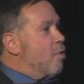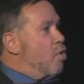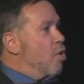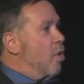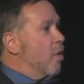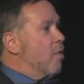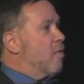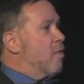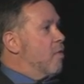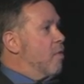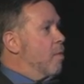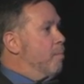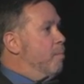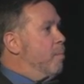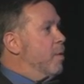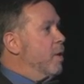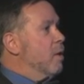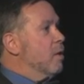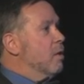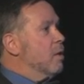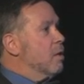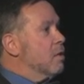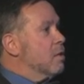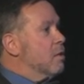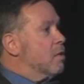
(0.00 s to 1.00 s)
just to
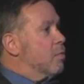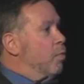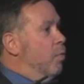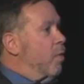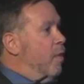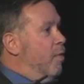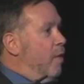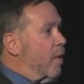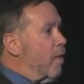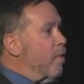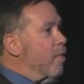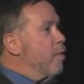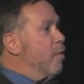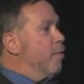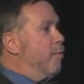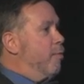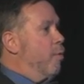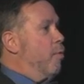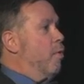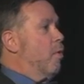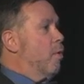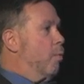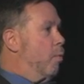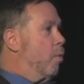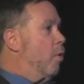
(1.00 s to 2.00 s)
build within the
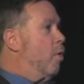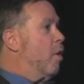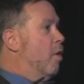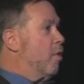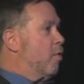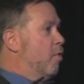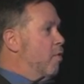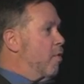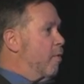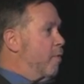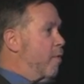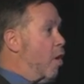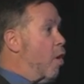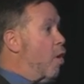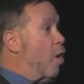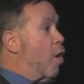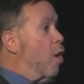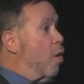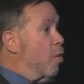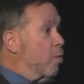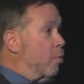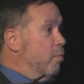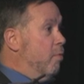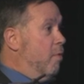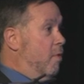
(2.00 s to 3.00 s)
four walls of our
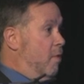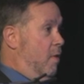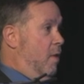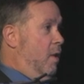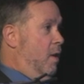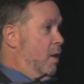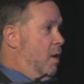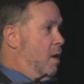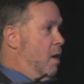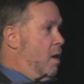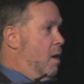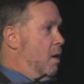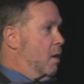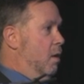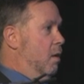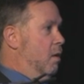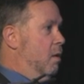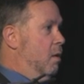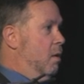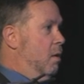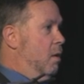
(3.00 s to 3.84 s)
own synagogue,